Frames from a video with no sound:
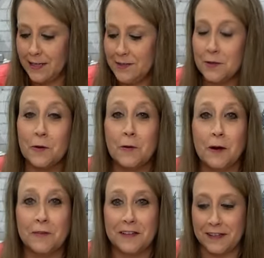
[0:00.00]
I used to
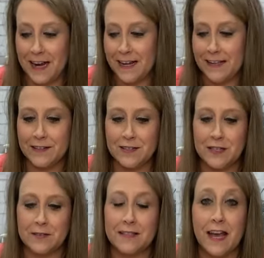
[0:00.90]
work with a lady and
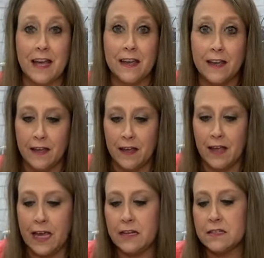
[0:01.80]
she'd say,
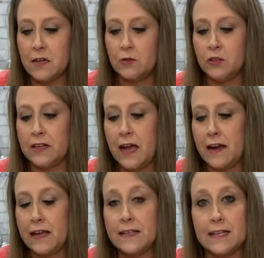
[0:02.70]
he just don't look
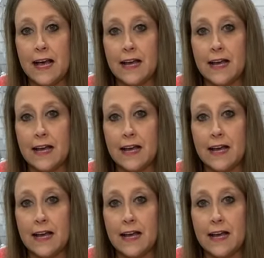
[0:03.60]
out of his